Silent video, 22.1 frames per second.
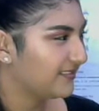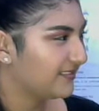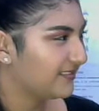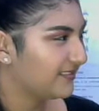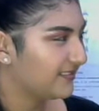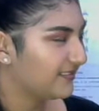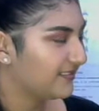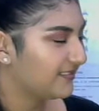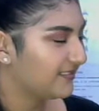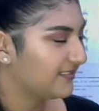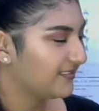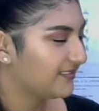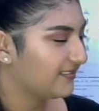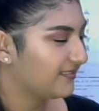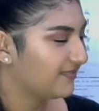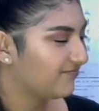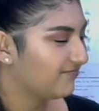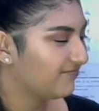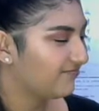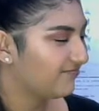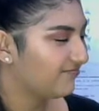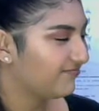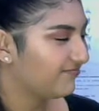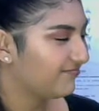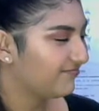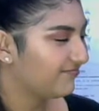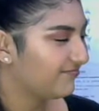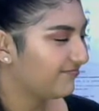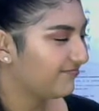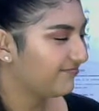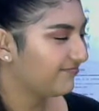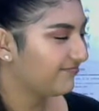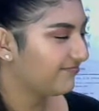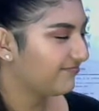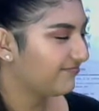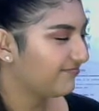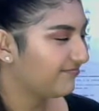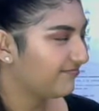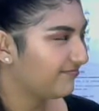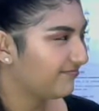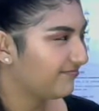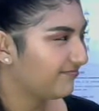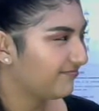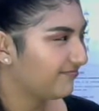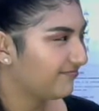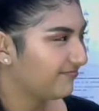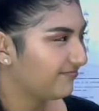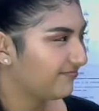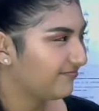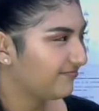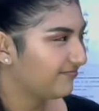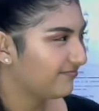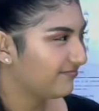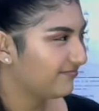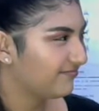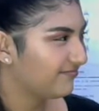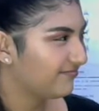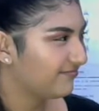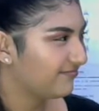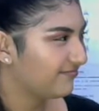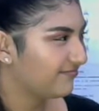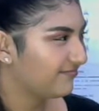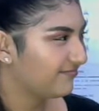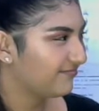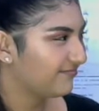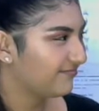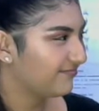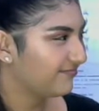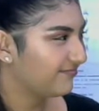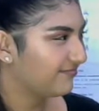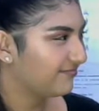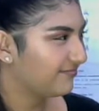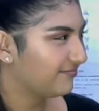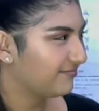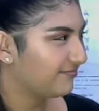[no speech]